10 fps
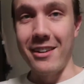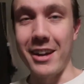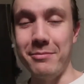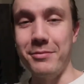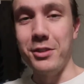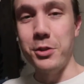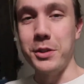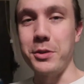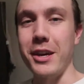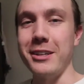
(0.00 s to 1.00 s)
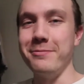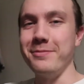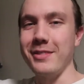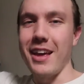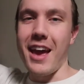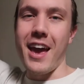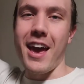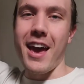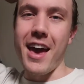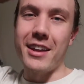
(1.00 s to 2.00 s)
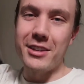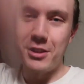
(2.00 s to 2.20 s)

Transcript: All right, do what's right, and